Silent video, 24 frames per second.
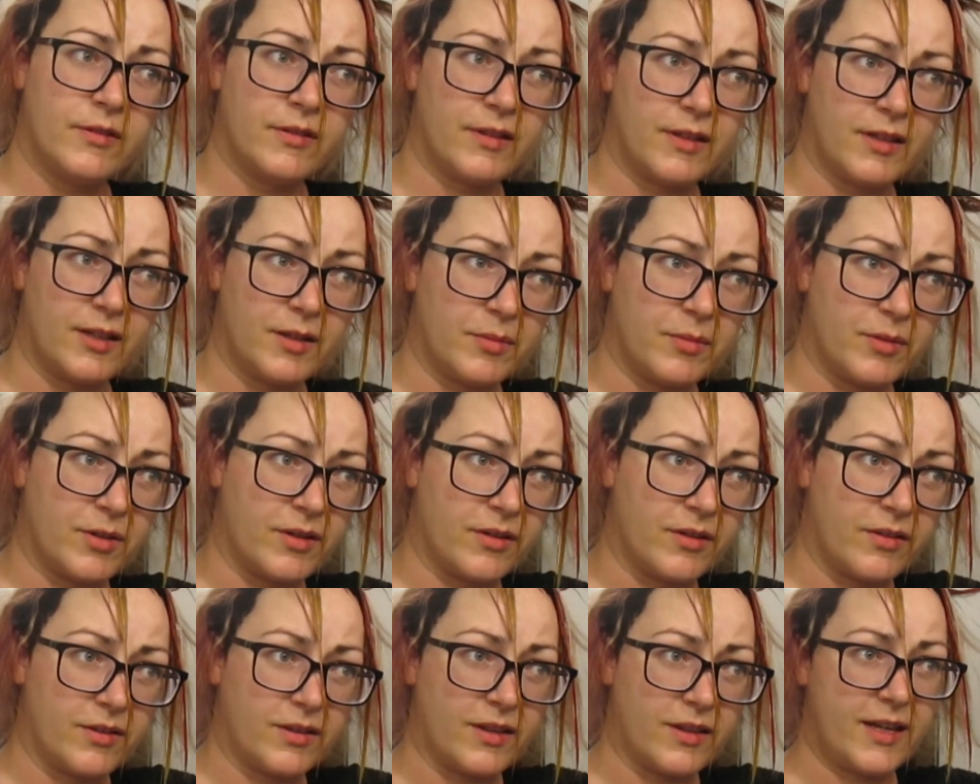Think about
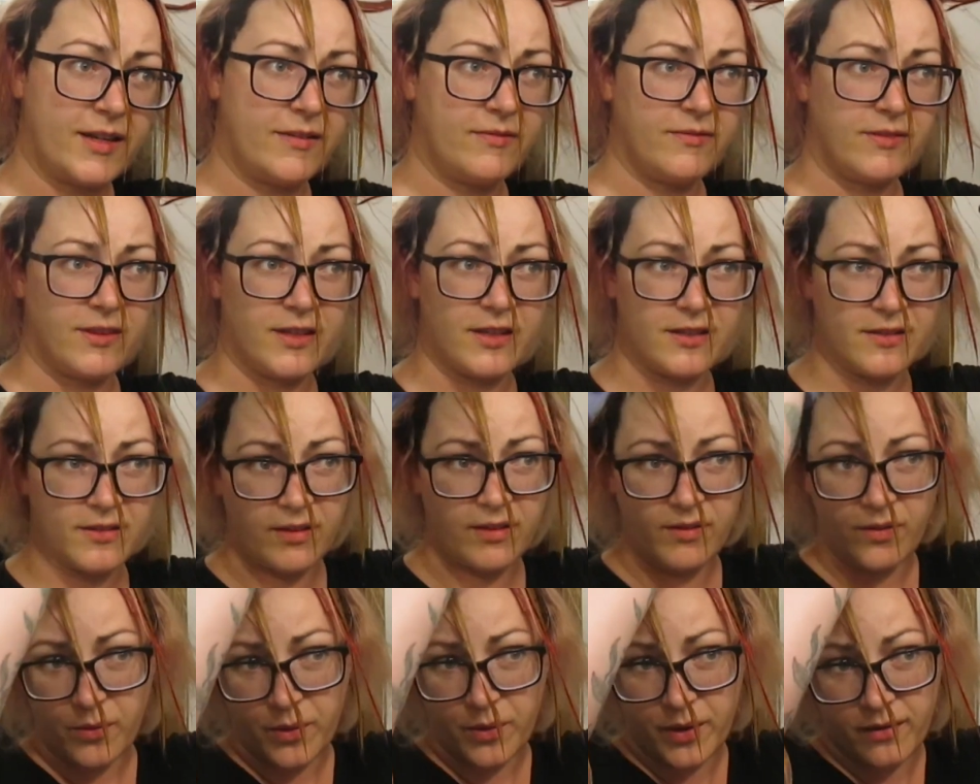other life things
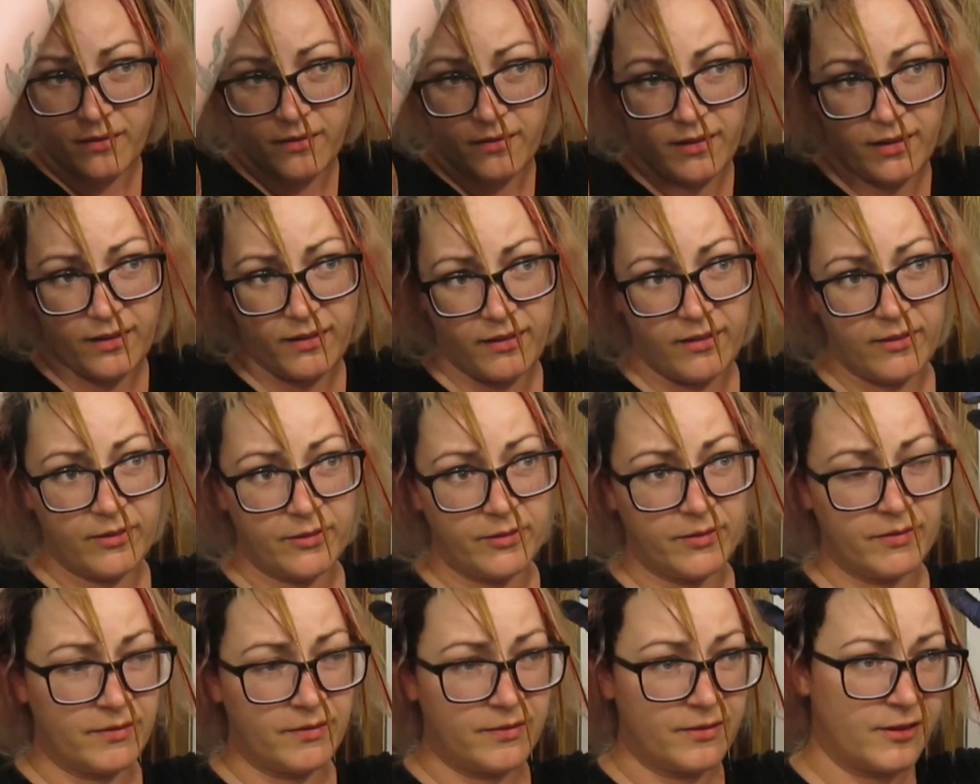going on.
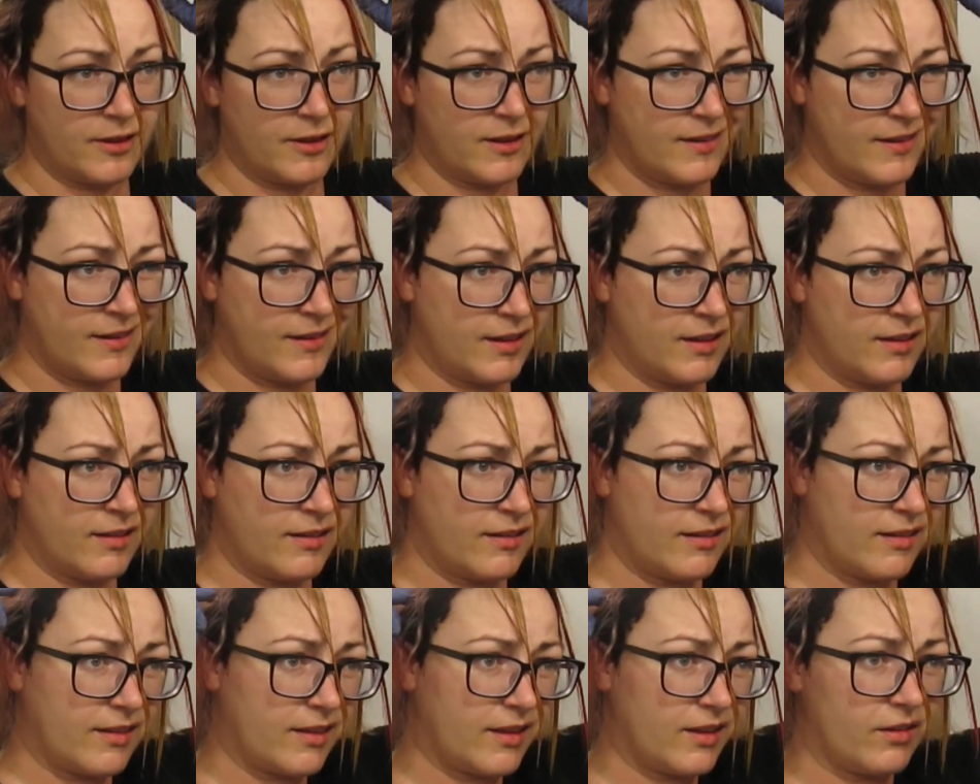
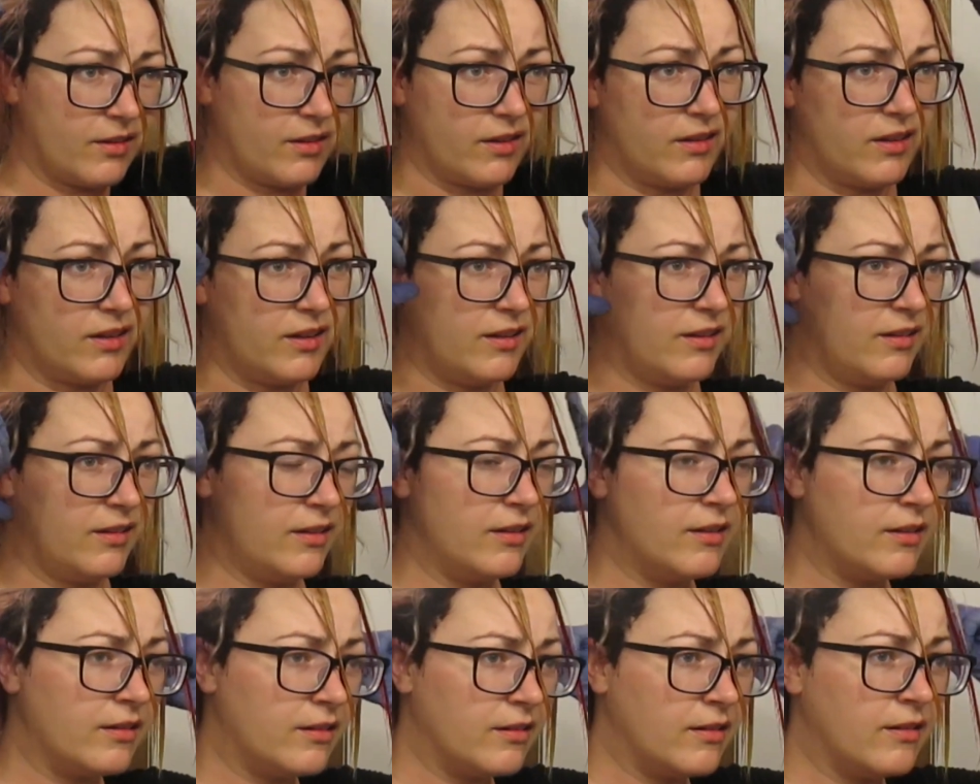Nothing good.
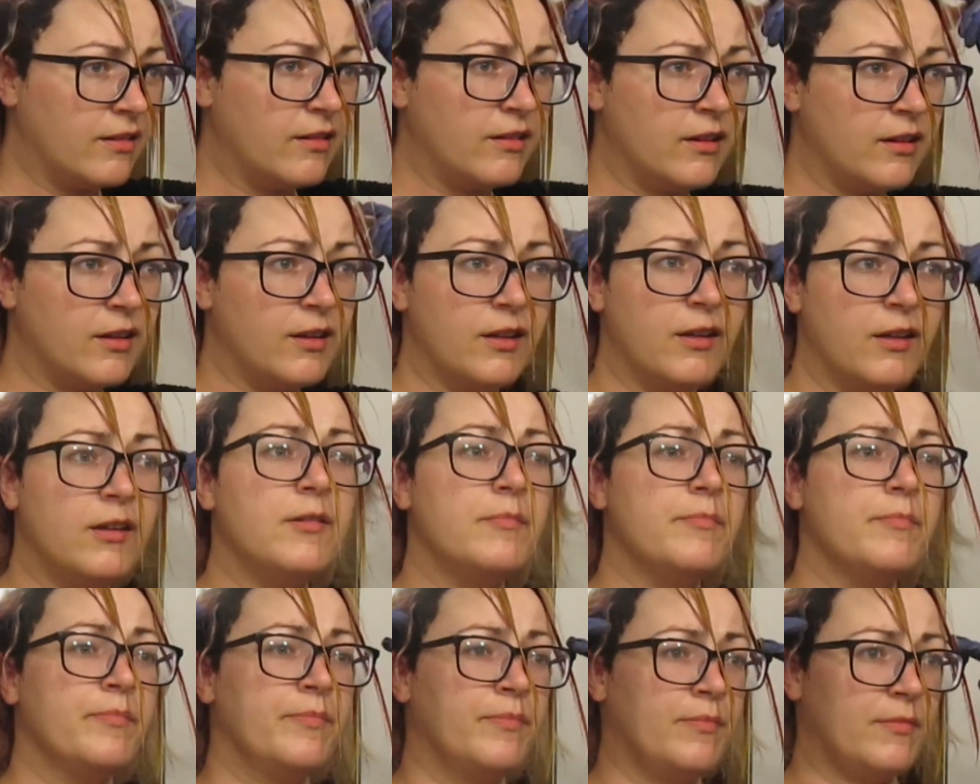
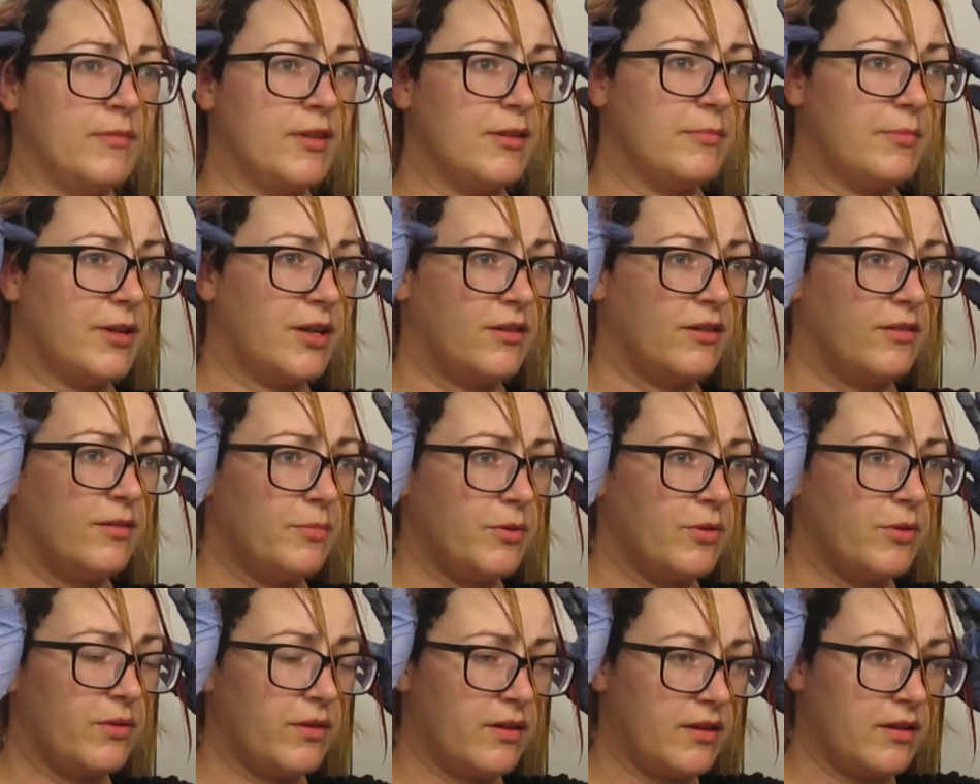My parents
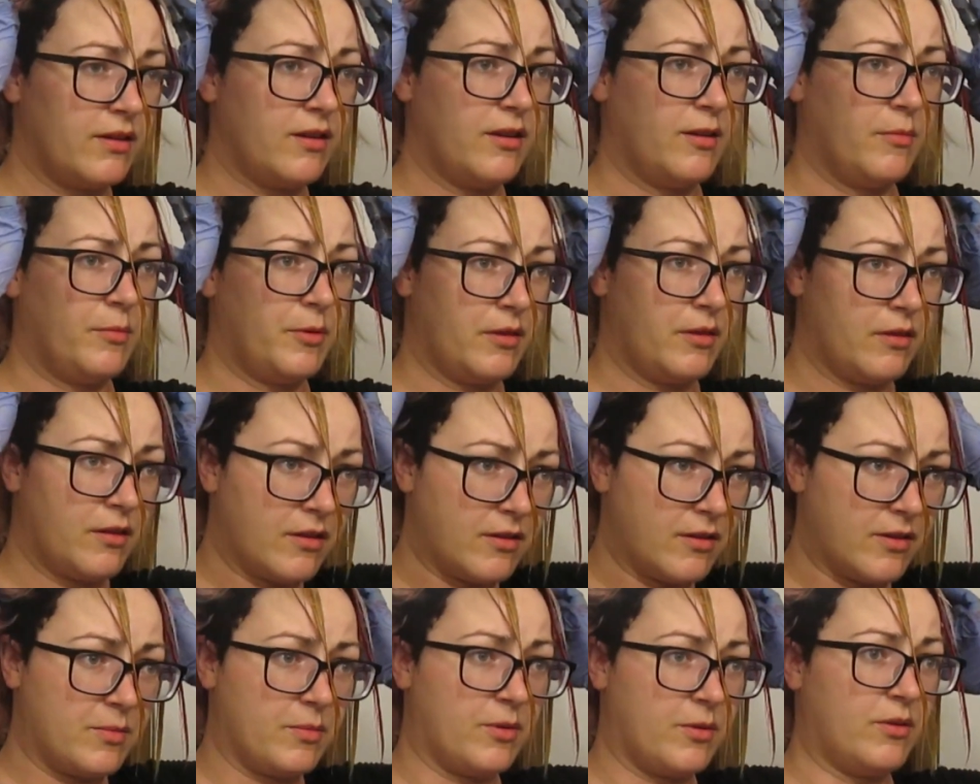both ended up in the
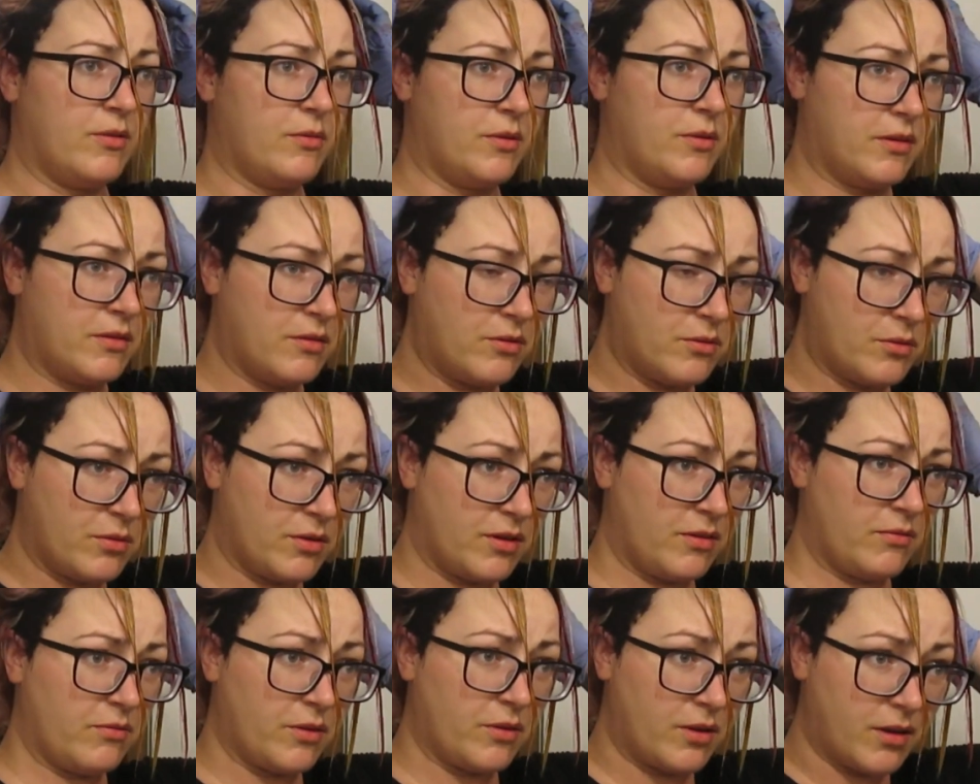hospital within
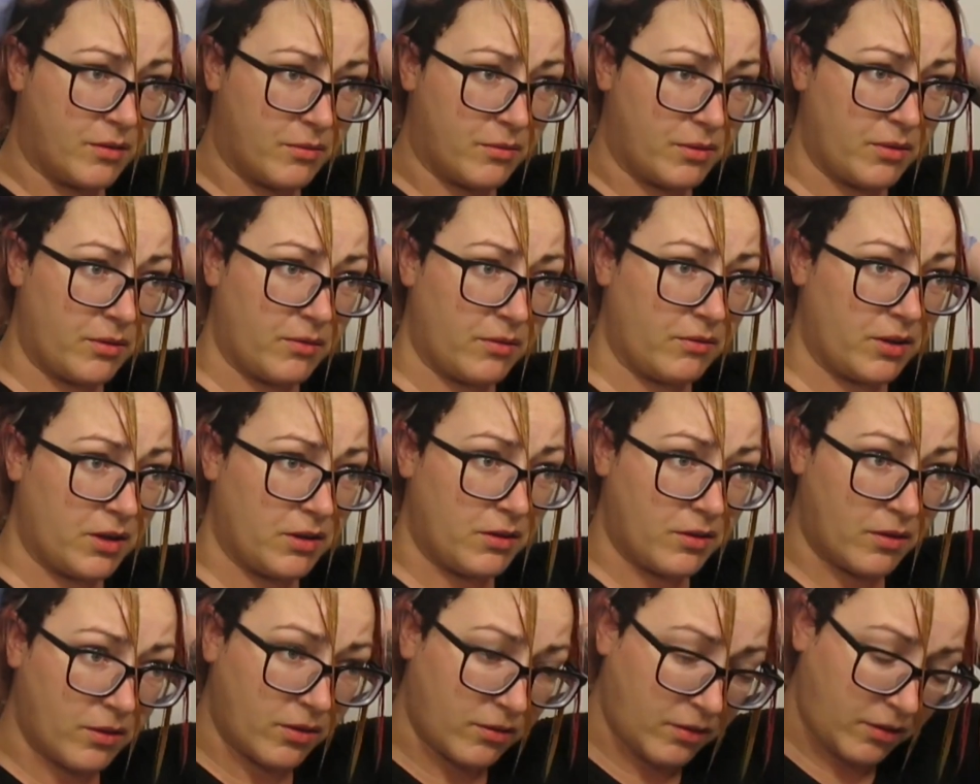24 hours of each
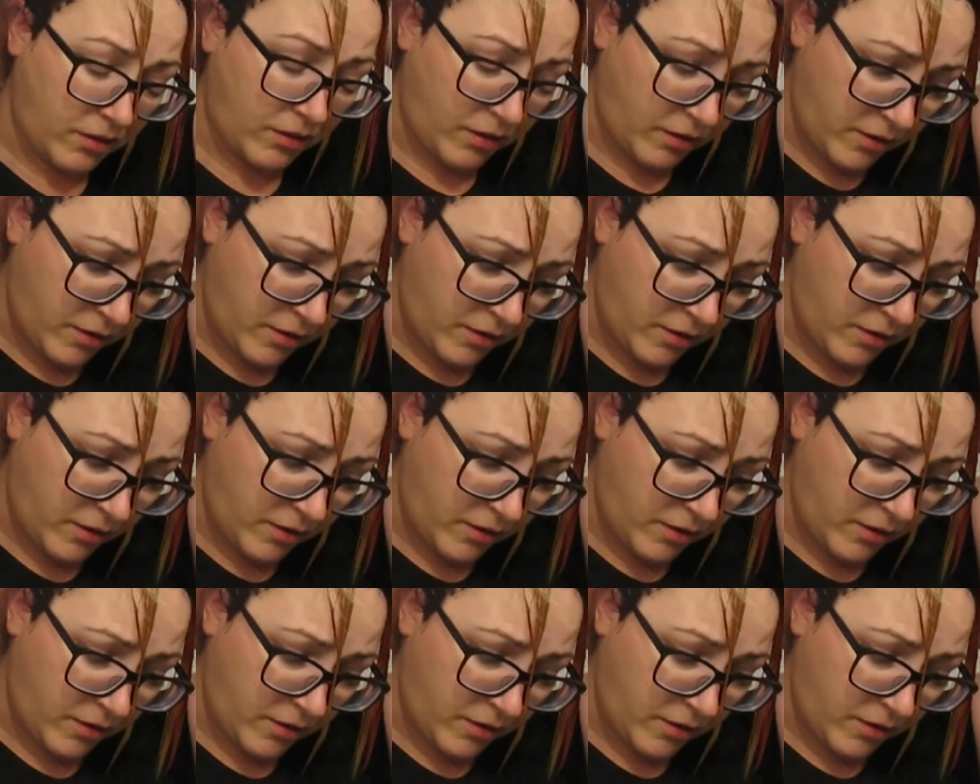other.